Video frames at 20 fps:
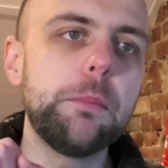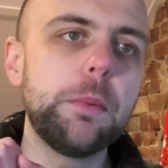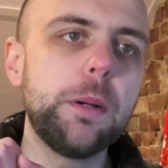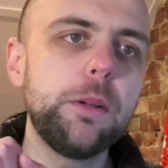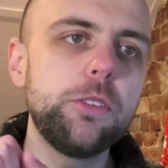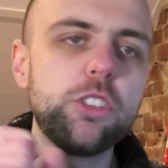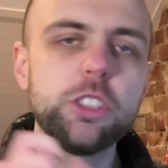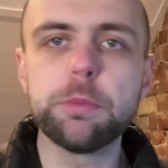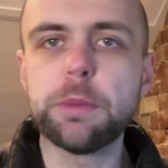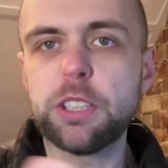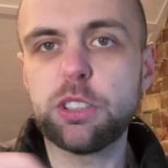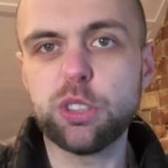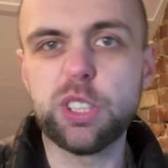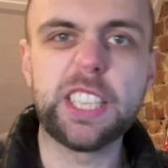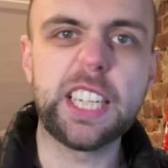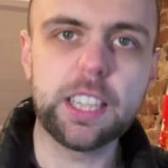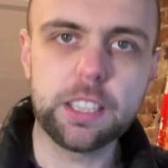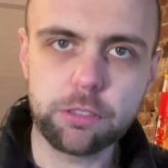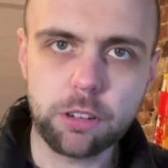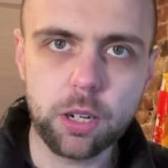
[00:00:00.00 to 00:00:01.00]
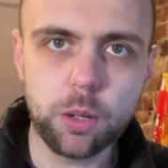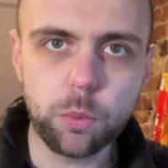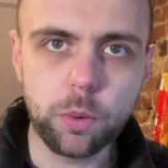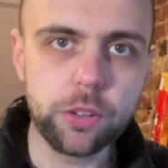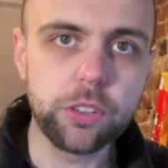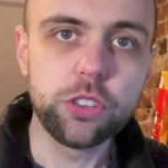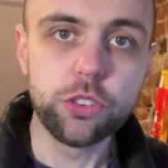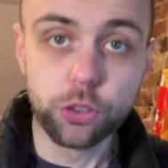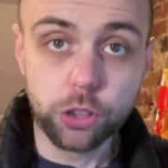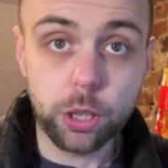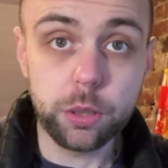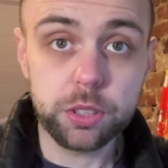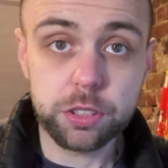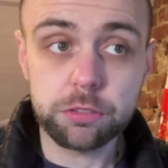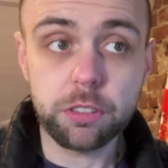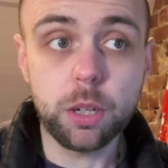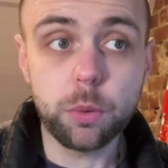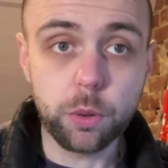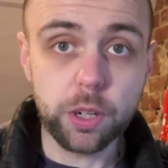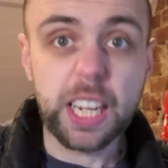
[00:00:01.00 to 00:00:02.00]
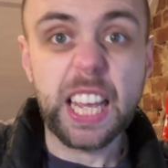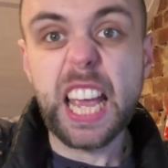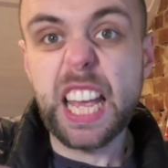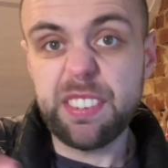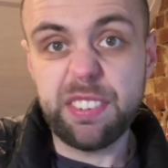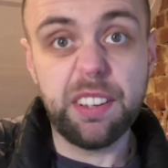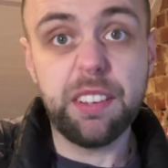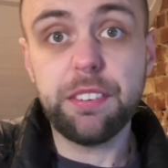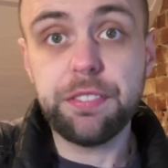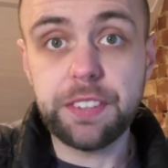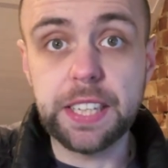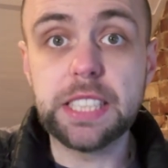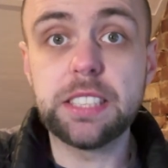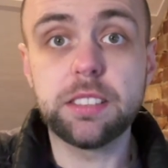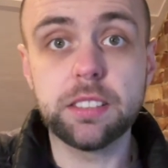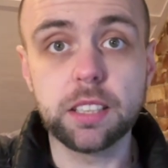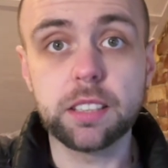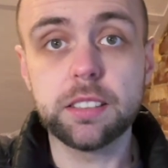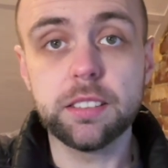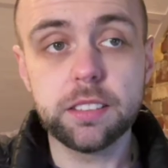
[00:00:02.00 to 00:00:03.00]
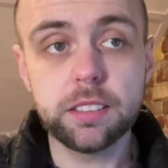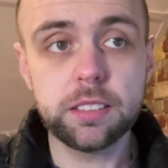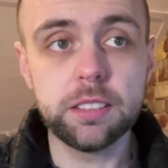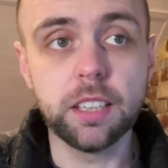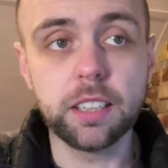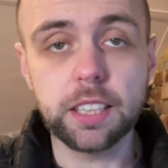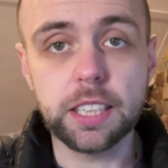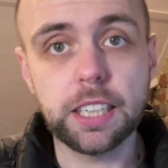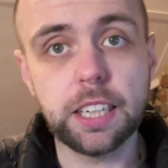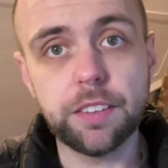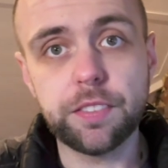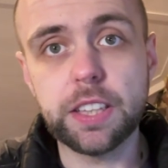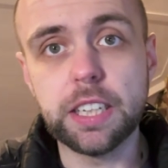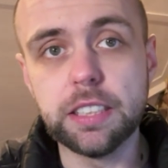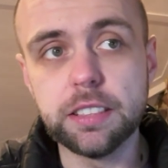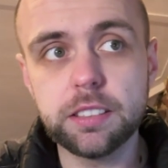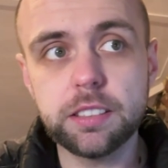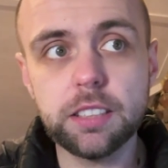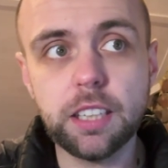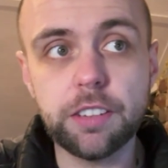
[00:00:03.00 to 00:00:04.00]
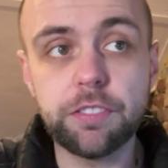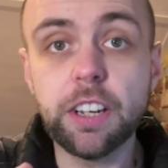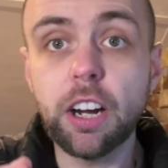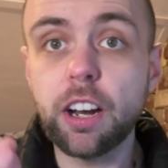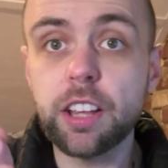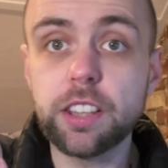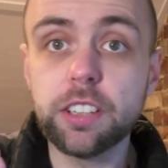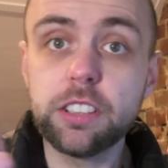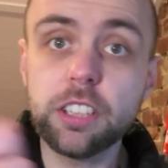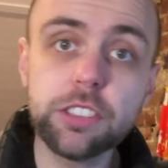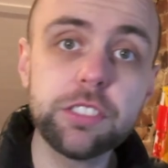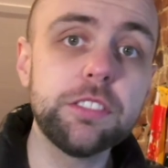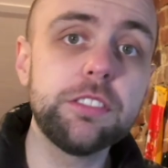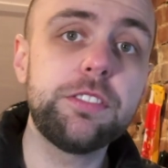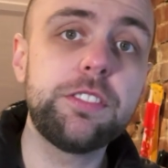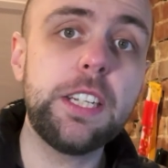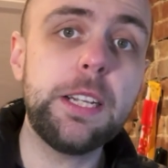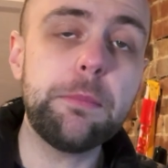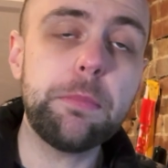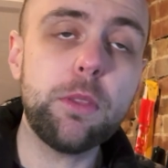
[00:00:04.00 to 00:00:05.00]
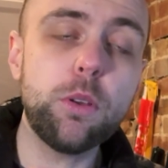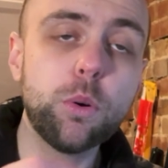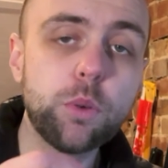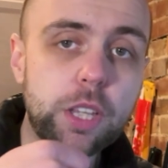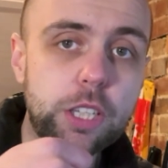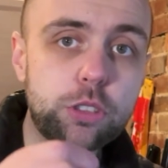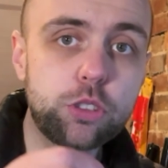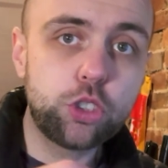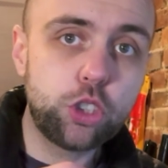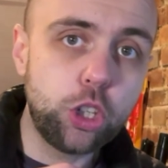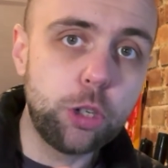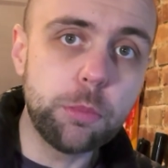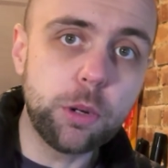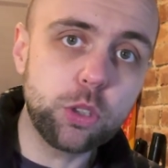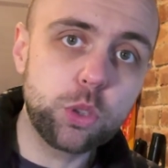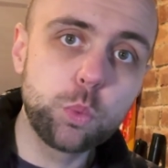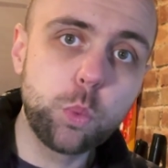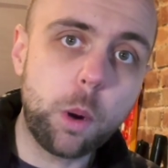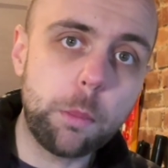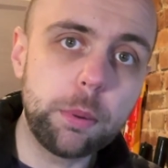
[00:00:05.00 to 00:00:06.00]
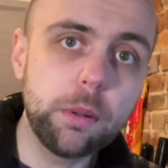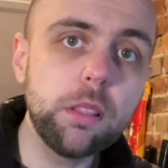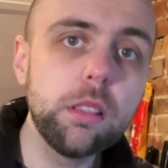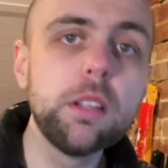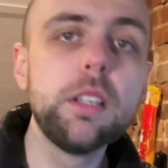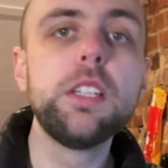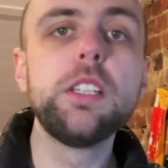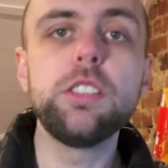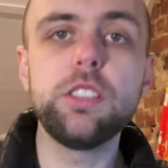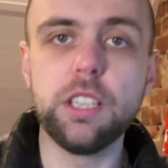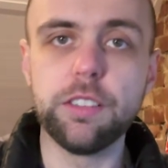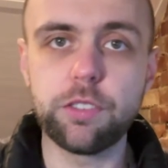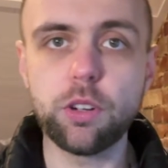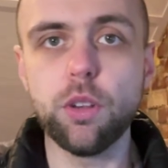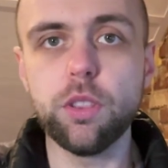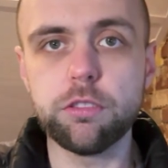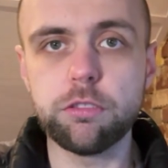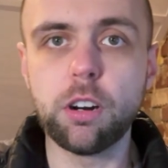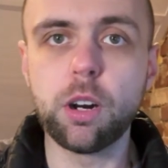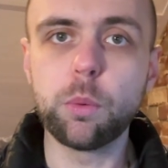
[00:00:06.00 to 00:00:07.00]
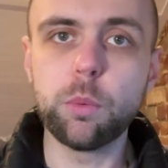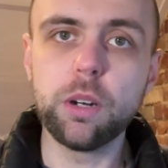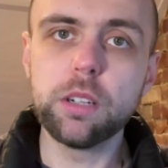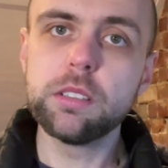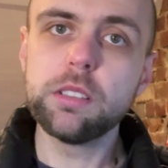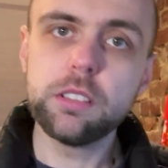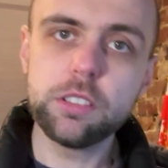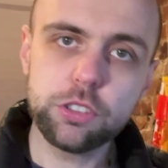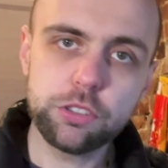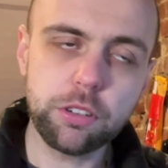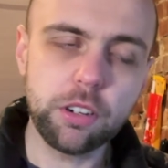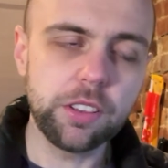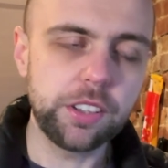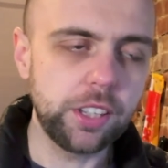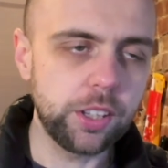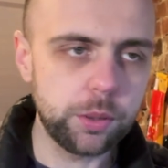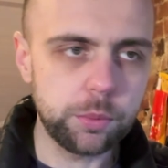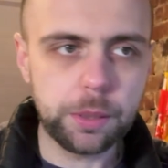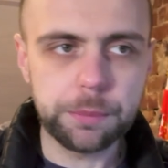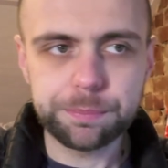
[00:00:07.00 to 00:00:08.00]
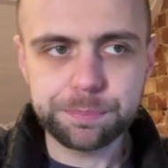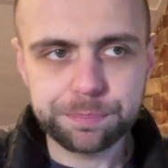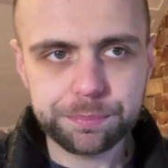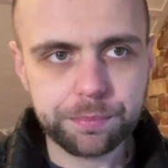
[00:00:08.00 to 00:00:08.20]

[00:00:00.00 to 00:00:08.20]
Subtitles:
Just make sure you get the right one. You'll know it's the right one if it fits snugly. If it either doesn't fit or there's too much wobble, you've got the wrong one. Try the other one.